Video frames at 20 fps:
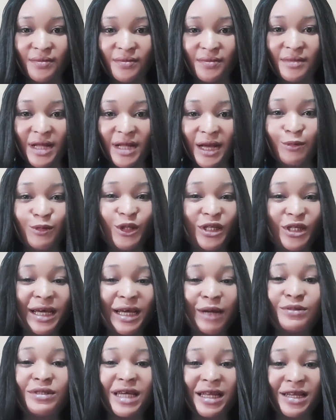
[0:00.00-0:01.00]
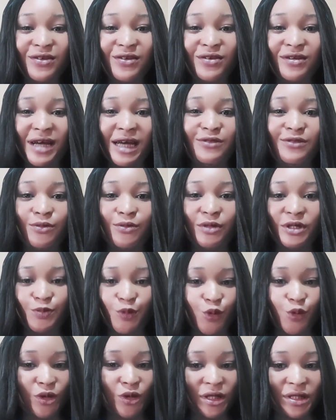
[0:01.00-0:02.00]
I'm telling you guys from
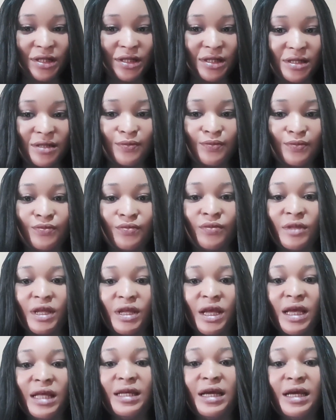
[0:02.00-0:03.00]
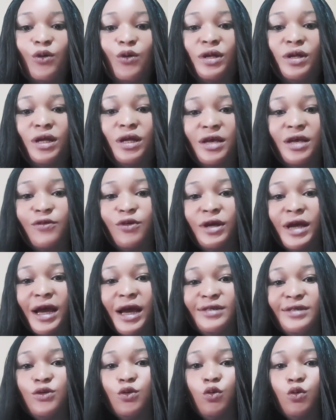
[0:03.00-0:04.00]
experience. It can only give you
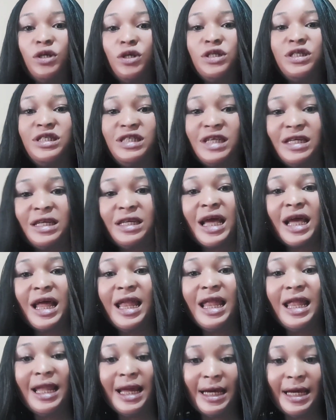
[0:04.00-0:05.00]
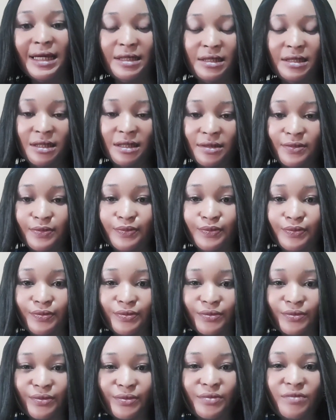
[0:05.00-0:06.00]
guys one shade lighter.
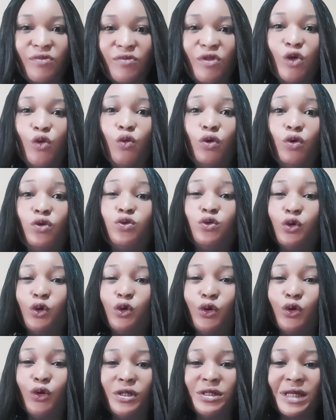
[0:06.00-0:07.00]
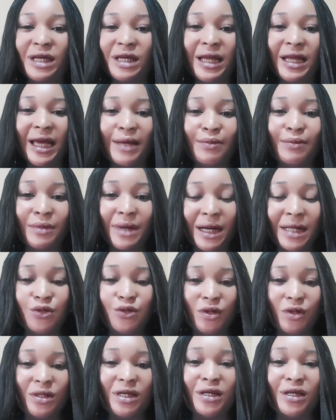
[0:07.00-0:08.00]
You want to glow your skin like mad. You
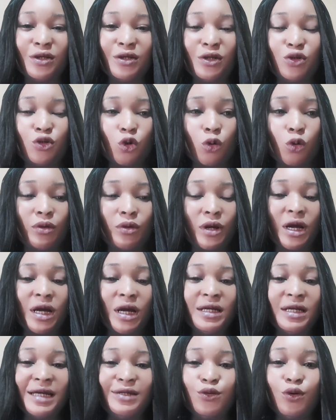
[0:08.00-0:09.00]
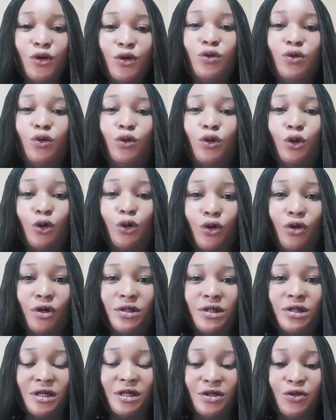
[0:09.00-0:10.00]
want a soap that is going to glow your
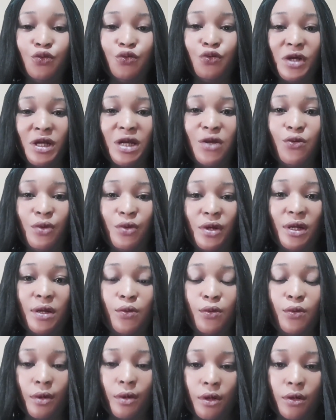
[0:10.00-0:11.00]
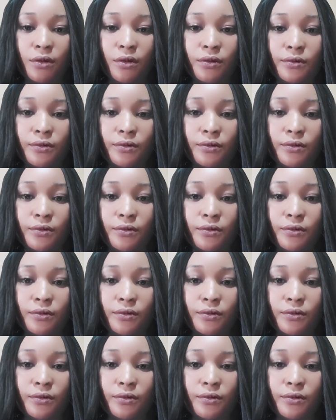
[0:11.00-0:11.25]
skin really well.